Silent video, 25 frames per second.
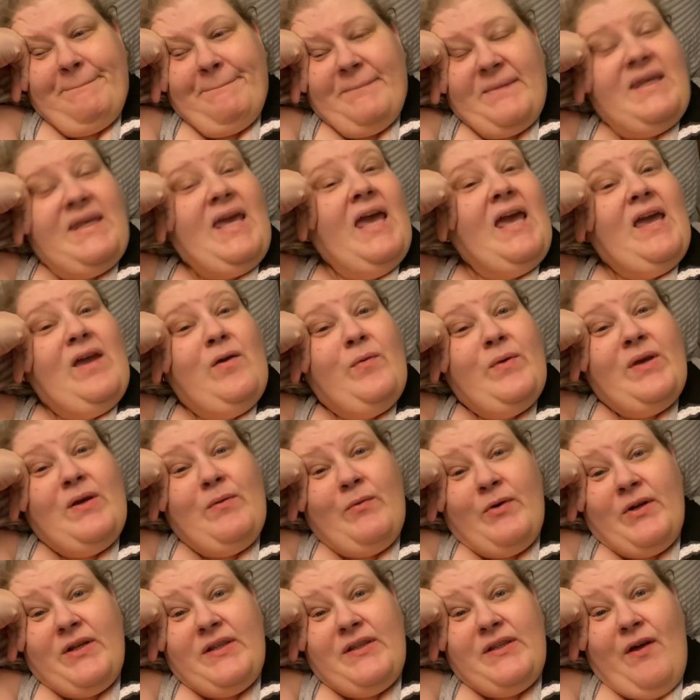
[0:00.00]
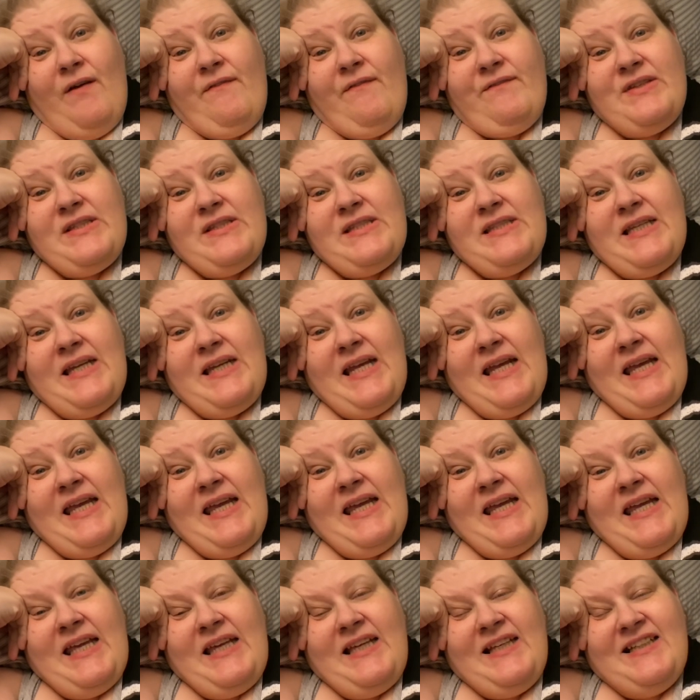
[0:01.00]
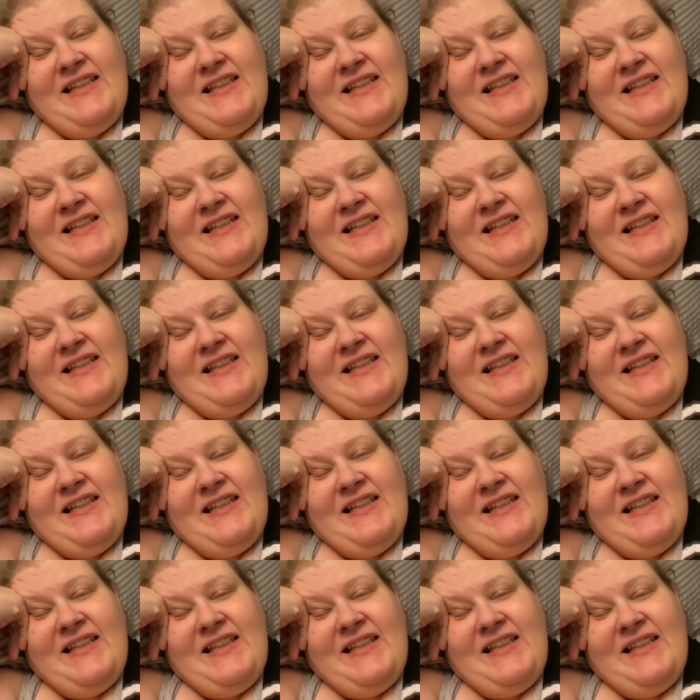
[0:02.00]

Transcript: yay, we can work on the office today.